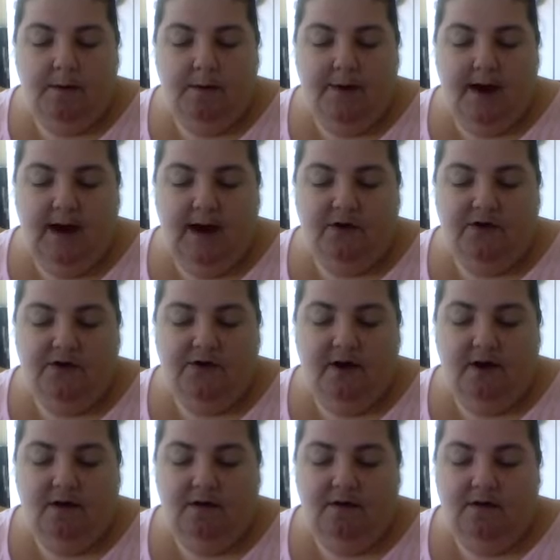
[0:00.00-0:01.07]
a wee bit
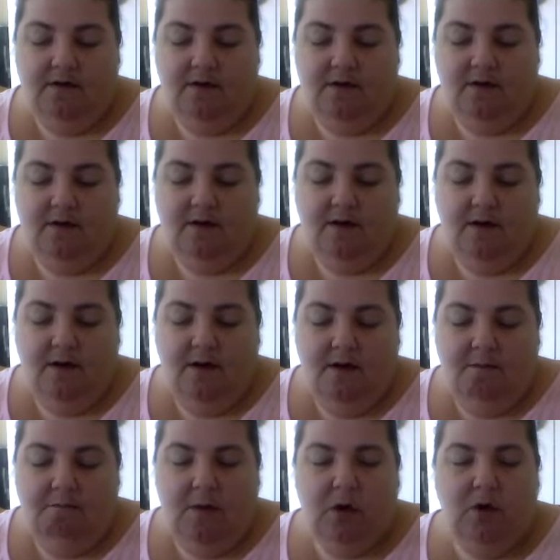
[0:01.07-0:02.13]
extra
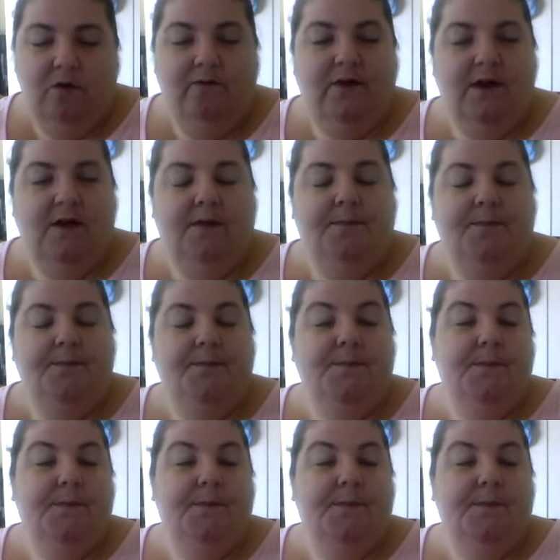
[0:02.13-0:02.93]
manoeuvring.